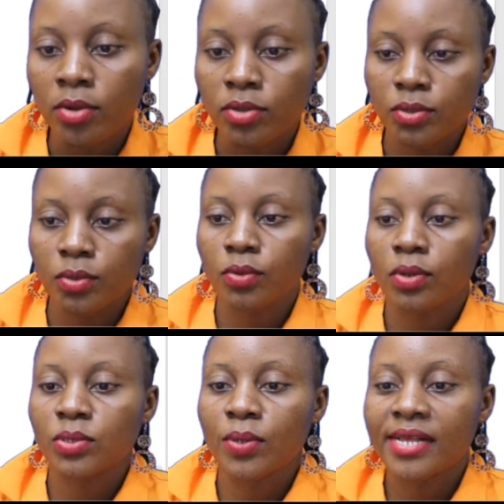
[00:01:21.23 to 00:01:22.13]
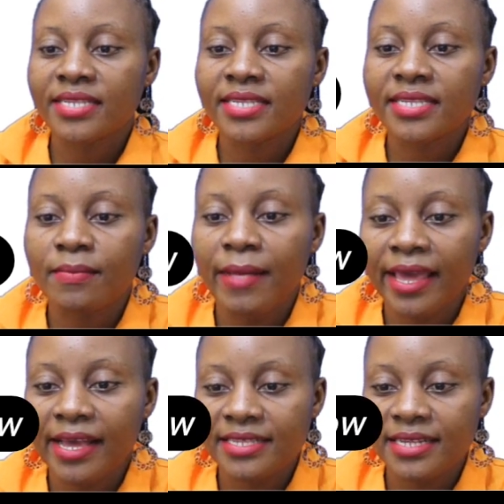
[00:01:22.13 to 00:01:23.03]
So as you can see, my
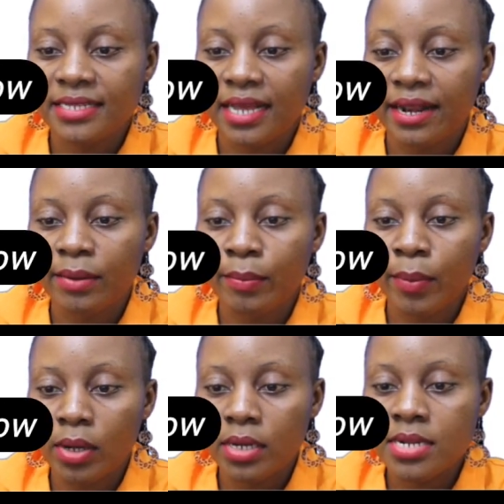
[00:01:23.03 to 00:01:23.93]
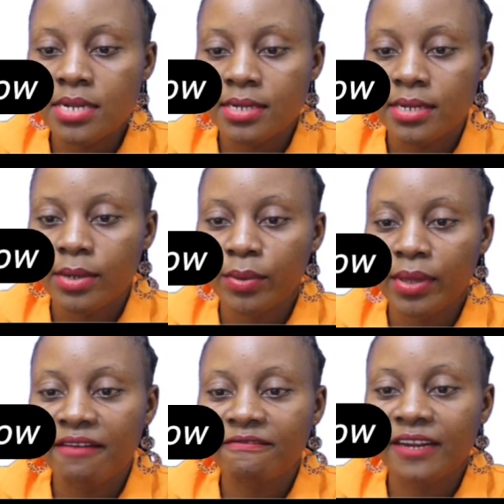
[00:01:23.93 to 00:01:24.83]
answers are in bold. We
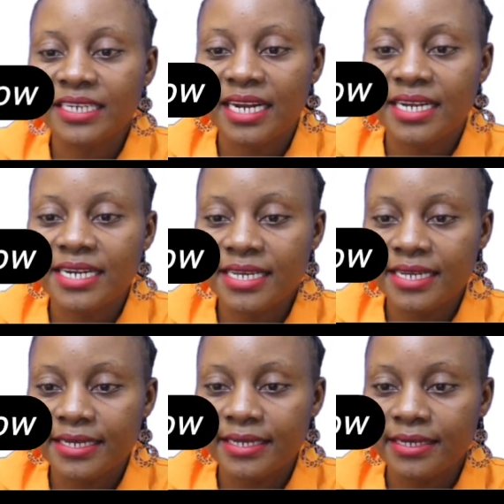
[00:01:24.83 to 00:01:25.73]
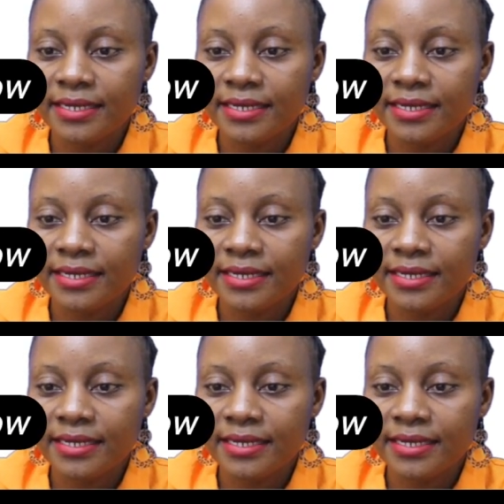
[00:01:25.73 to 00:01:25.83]
have letter D